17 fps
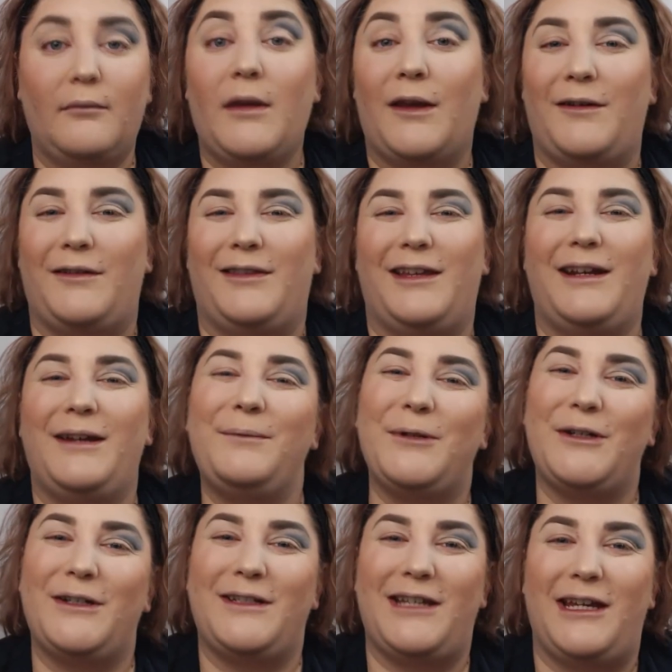Then I'm going
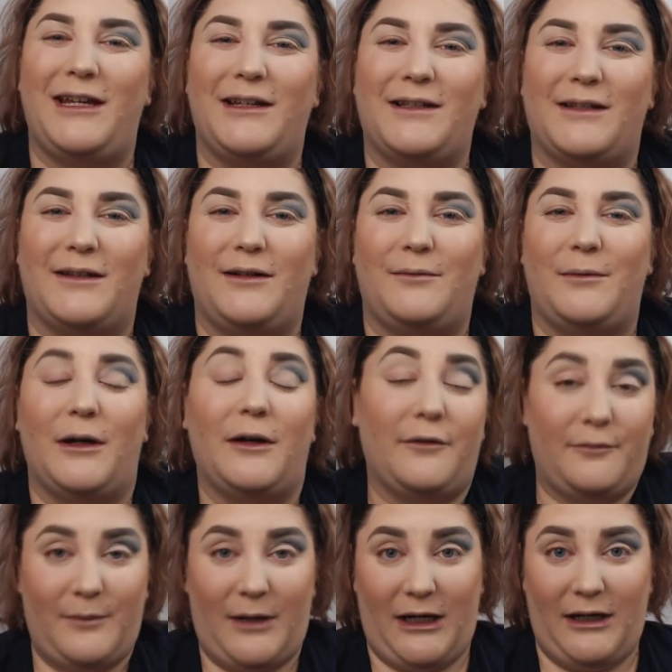to take some of
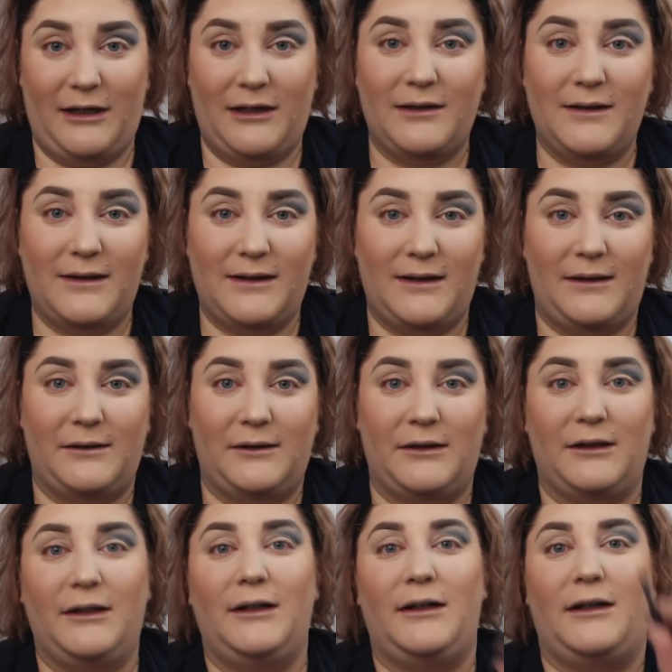my
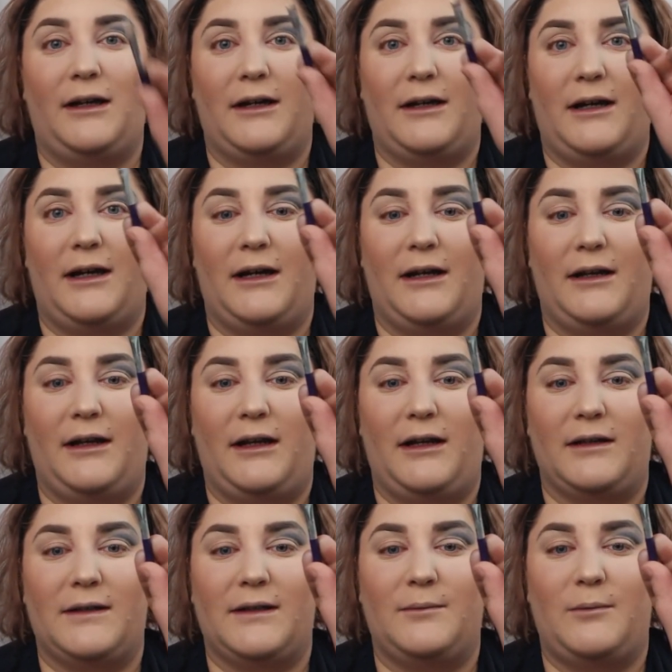concealer on a
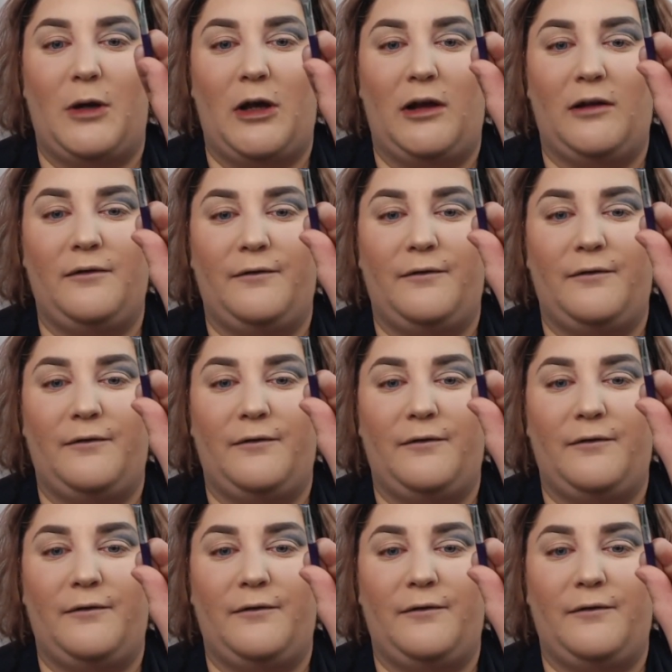small